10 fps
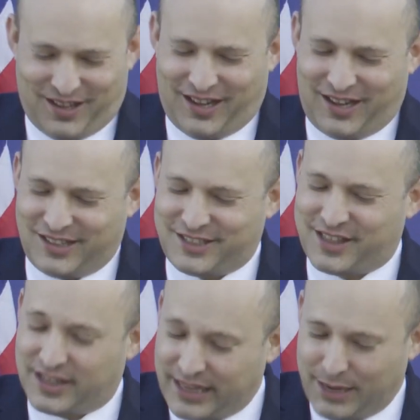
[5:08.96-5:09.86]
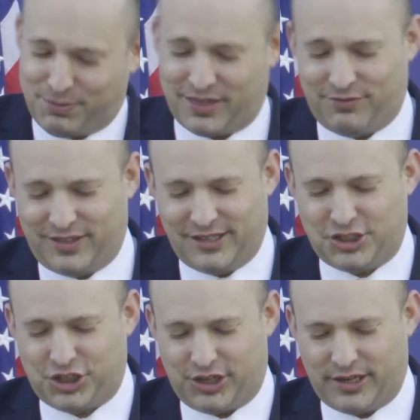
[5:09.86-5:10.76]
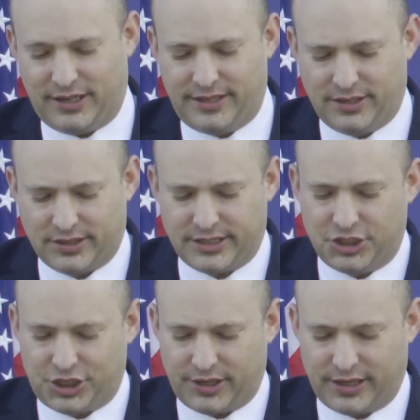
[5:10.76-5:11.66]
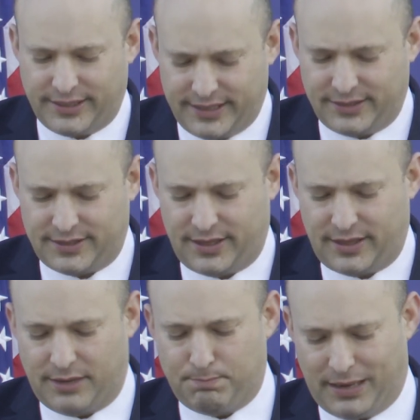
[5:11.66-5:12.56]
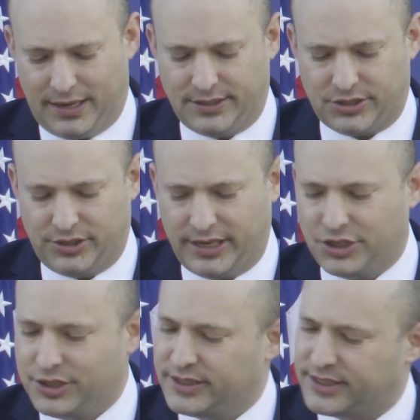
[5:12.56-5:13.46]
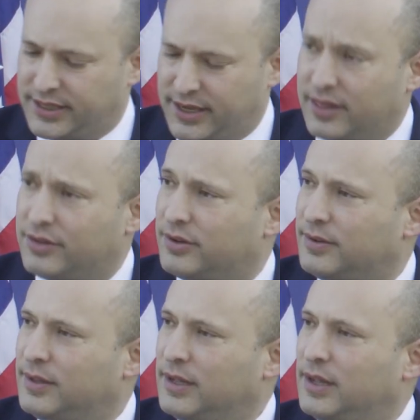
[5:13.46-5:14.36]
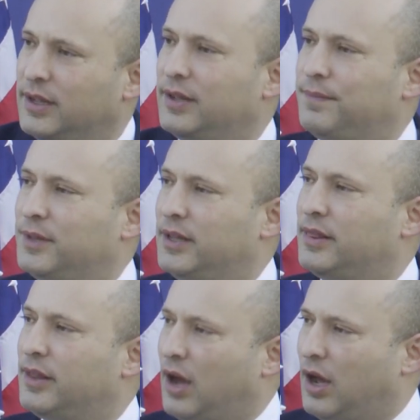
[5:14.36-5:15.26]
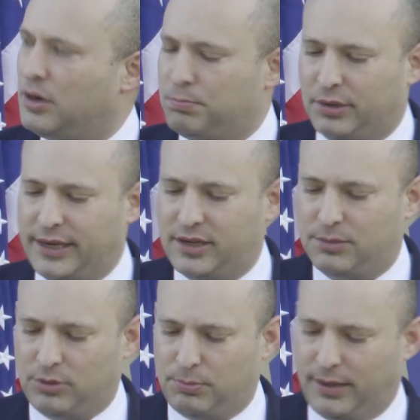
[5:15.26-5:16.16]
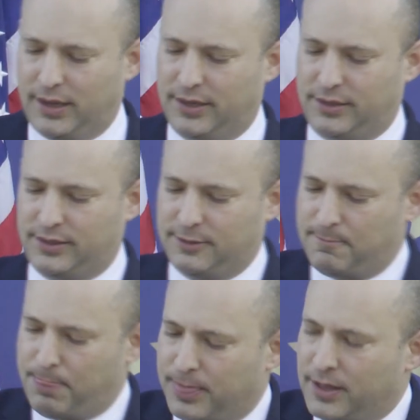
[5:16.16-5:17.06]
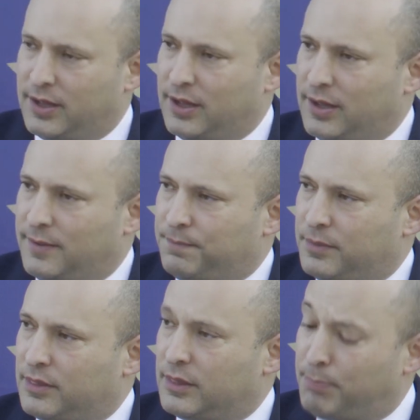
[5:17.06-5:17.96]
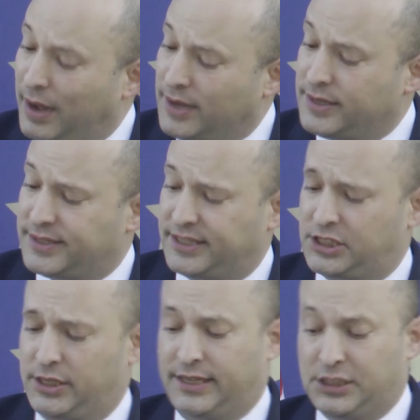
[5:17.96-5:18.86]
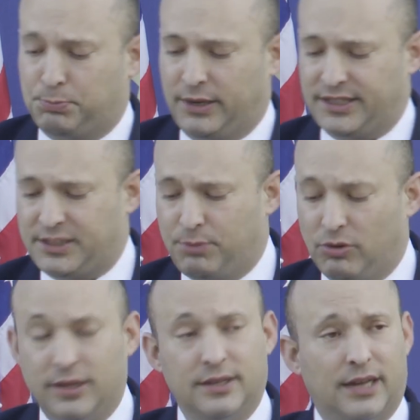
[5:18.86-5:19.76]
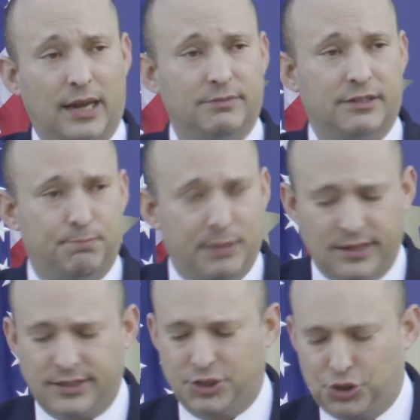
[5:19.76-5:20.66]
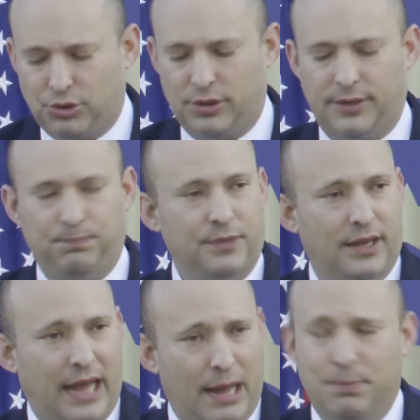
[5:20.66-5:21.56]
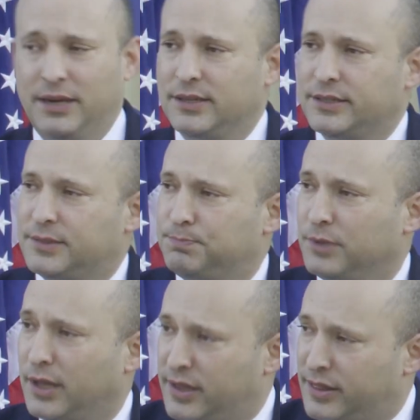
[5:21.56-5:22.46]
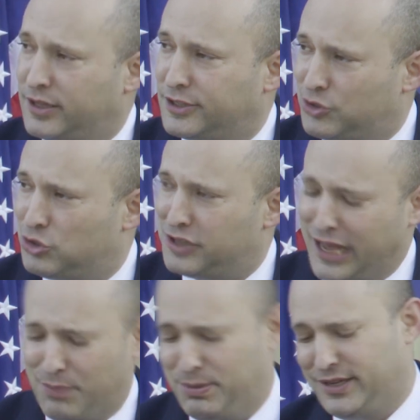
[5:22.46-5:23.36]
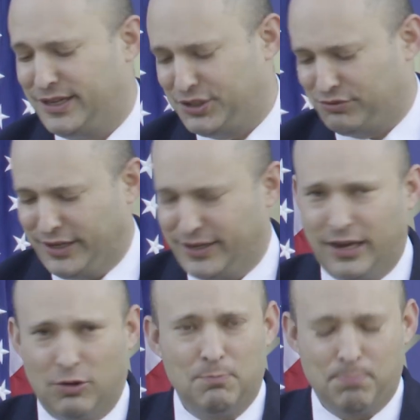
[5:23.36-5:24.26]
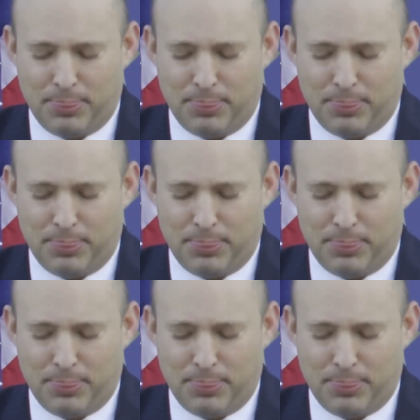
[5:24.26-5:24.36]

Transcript: And it's the depth of these shared ideals and shared identity that binds our nations together in the unbreakable bond. The bond is expressed both in times of peace, joy, and happiness, like these good, happy days right now,